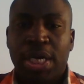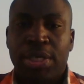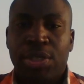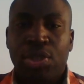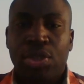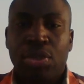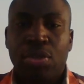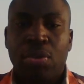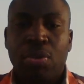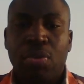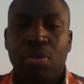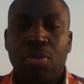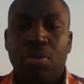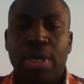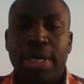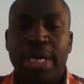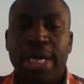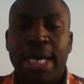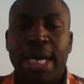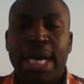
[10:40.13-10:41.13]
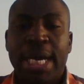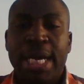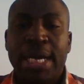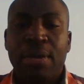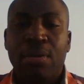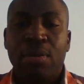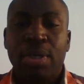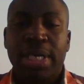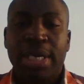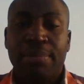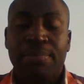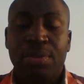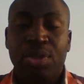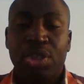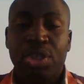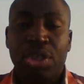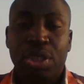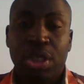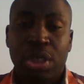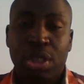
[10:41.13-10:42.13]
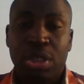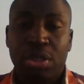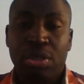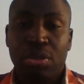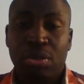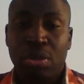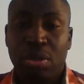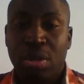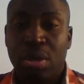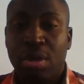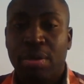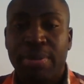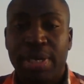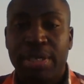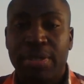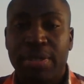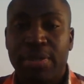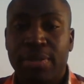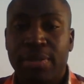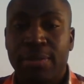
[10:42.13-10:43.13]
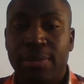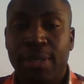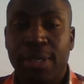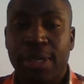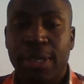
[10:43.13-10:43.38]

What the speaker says: So I would appreciate your comments.